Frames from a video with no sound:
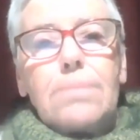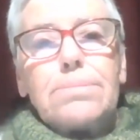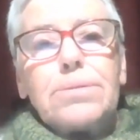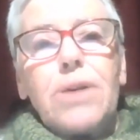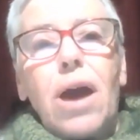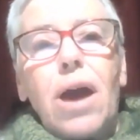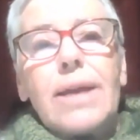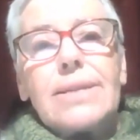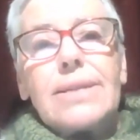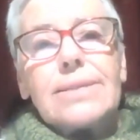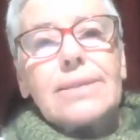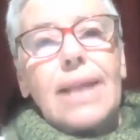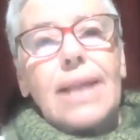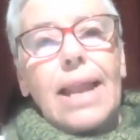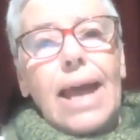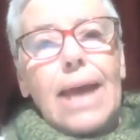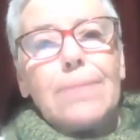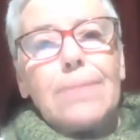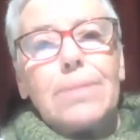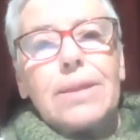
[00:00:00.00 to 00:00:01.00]
Pride is
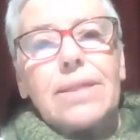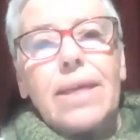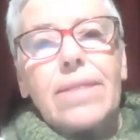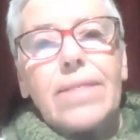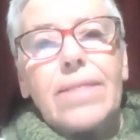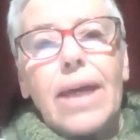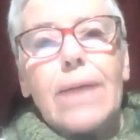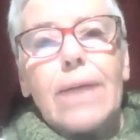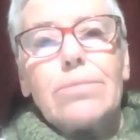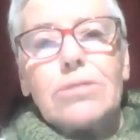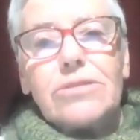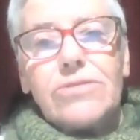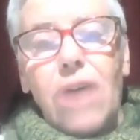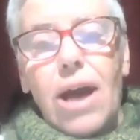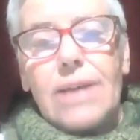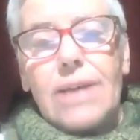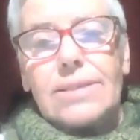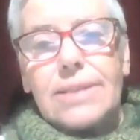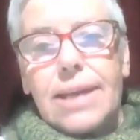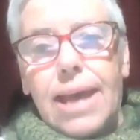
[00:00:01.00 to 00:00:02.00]
claiming that they were
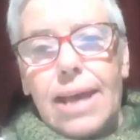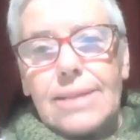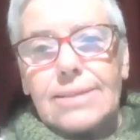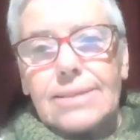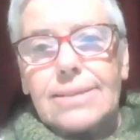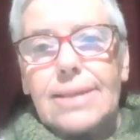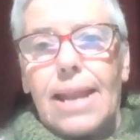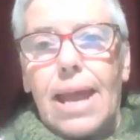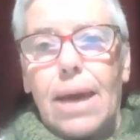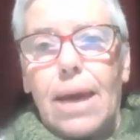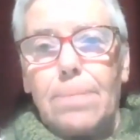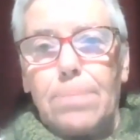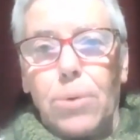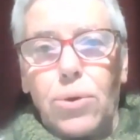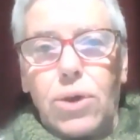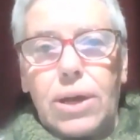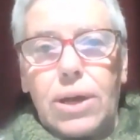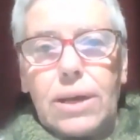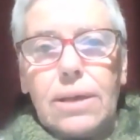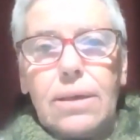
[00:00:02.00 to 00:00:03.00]
right to cancel our
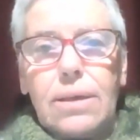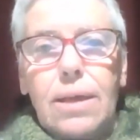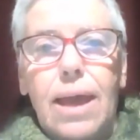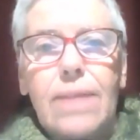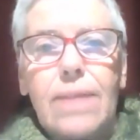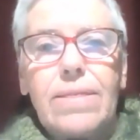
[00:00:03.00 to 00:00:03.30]
booking